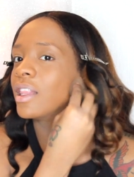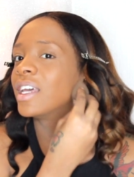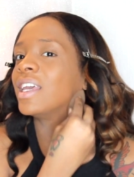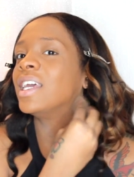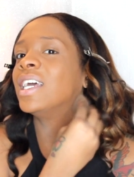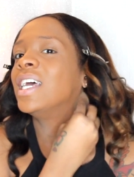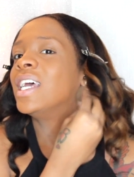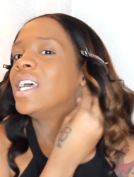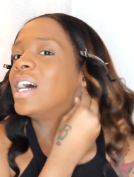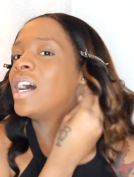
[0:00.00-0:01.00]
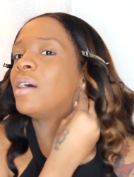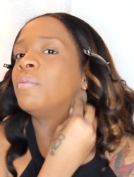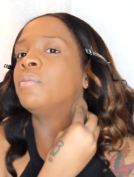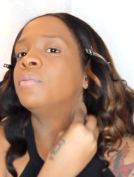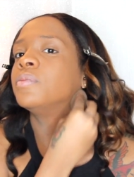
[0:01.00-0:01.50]
looking,
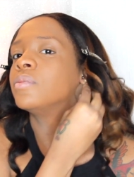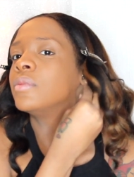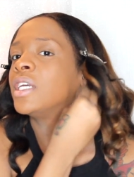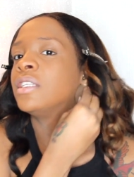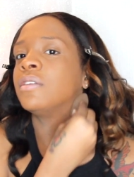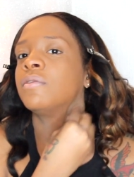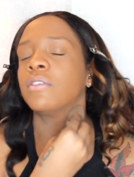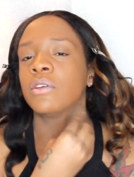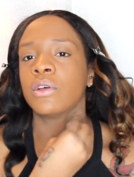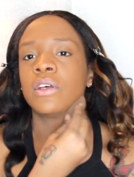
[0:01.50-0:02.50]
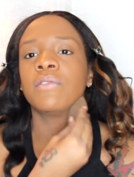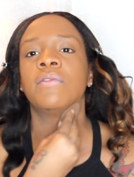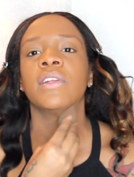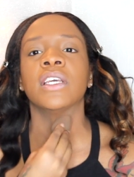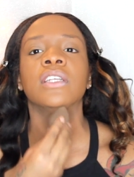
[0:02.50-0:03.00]
um, it's
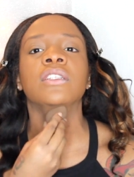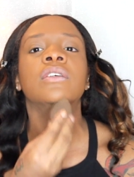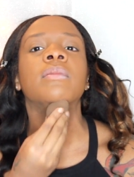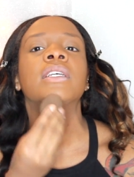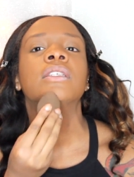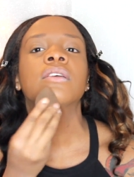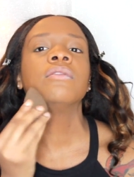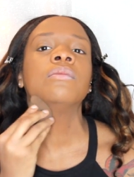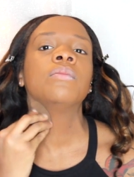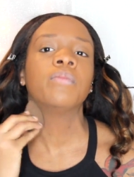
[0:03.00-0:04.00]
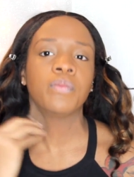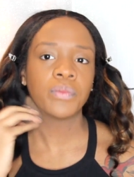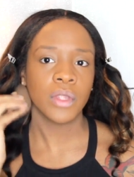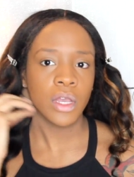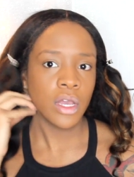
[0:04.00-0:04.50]
filling into my skin.
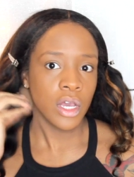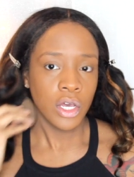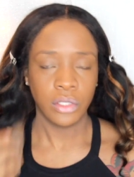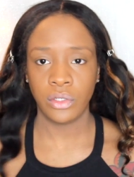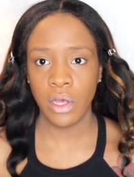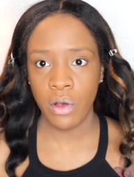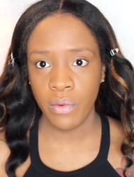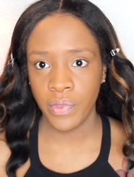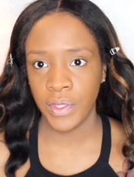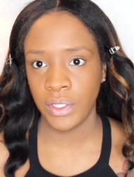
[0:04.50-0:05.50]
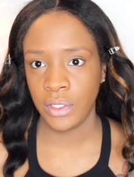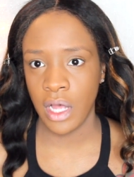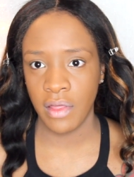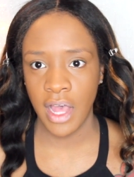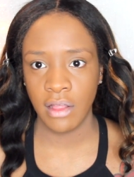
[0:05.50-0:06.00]
So this is
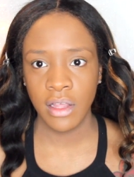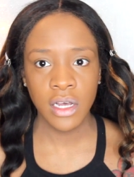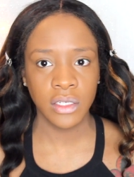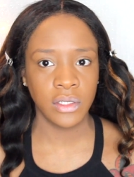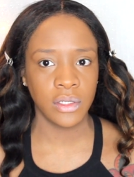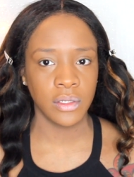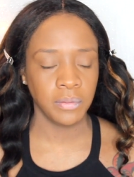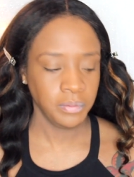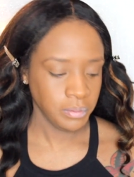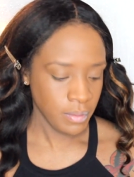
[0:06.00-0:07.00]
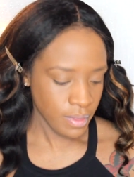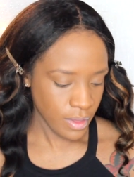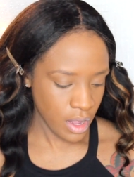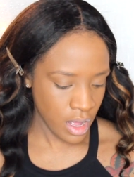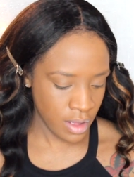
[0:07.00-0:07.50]
how that looks.
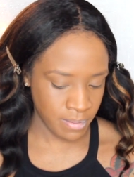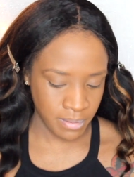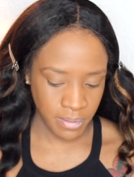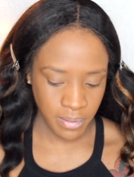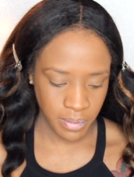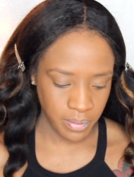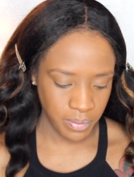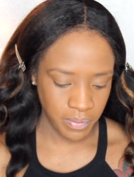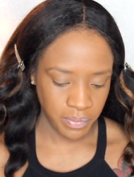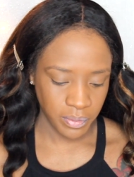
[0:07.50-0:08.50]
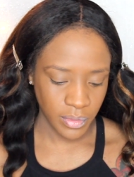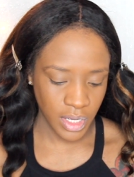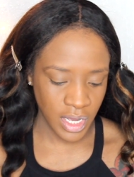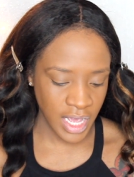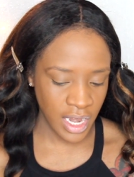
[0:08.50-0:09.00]
Um,
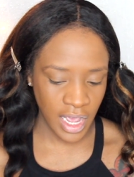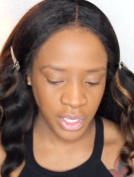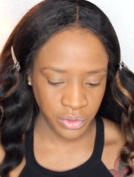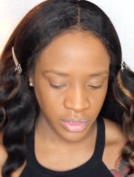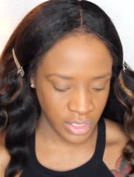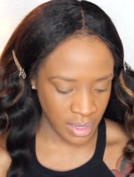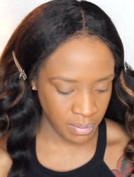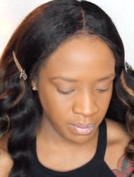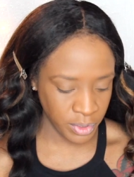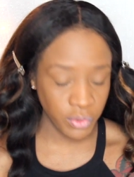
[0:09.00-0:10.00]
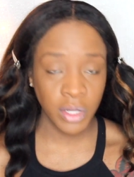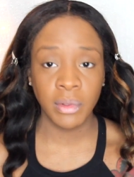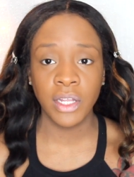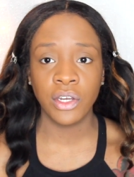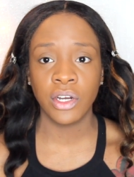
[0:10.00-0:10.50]
Again, I use the damp beauty
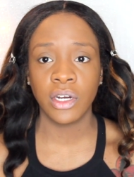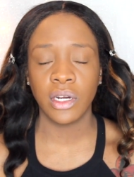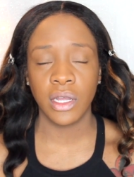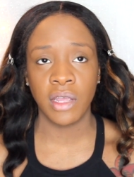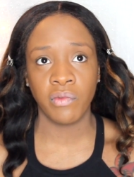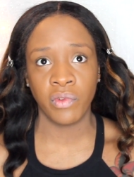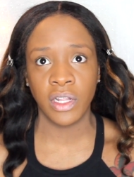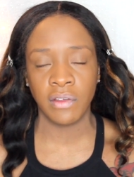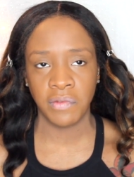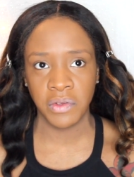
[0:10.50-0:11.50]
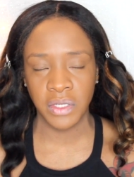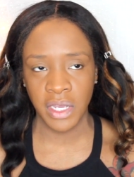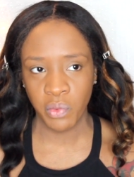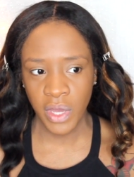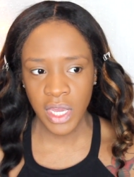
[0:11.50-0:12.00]
blender. It really feels
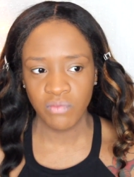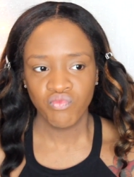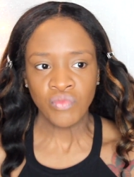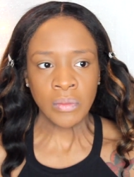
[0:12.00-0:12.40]
lightweight.